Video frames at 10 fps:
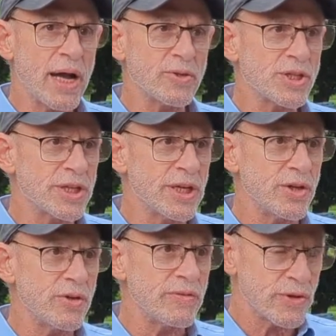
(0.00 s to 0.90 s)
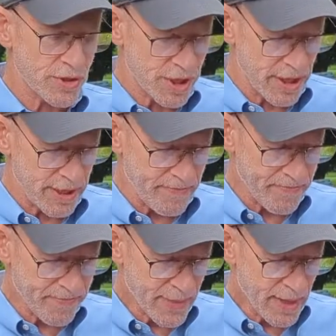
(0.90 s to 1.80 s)
when he graduated the
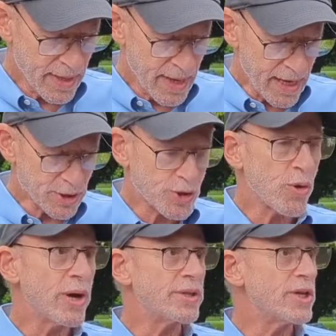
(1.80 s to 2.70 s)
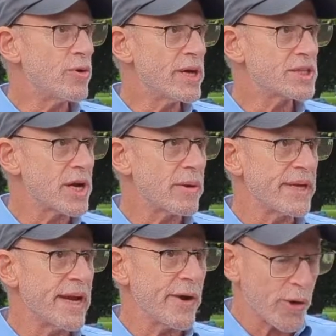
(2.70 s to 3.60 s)
Ohio State University
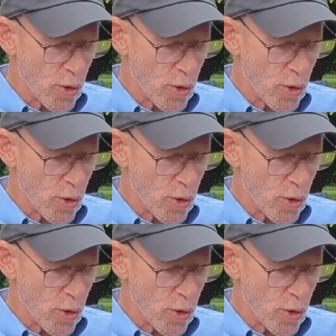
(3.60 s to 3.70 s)
and